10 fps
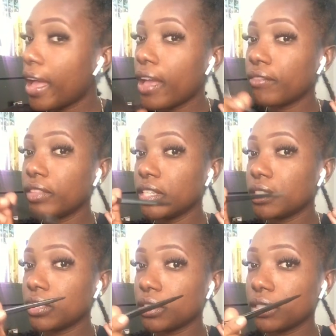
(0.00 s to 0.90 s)
I have
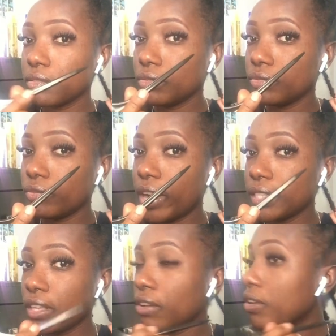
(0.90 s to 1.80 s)
this rat
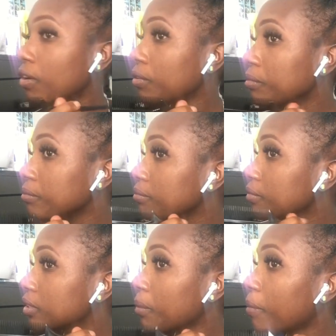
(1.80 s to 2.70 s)
tail comb
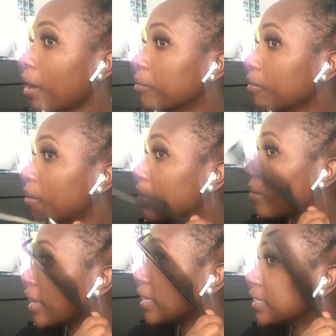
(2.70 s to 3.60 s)
to pop the rubber
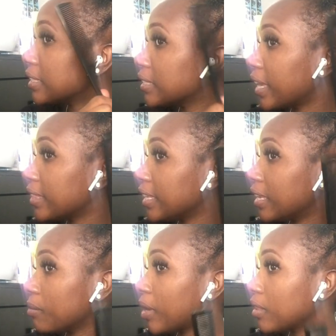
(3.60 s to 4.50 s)
bands at the
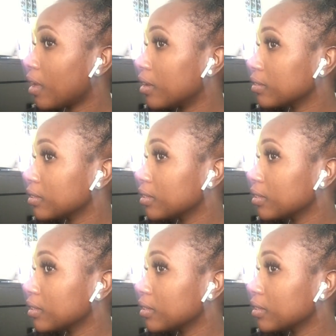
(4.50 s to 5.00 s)
end of my lock.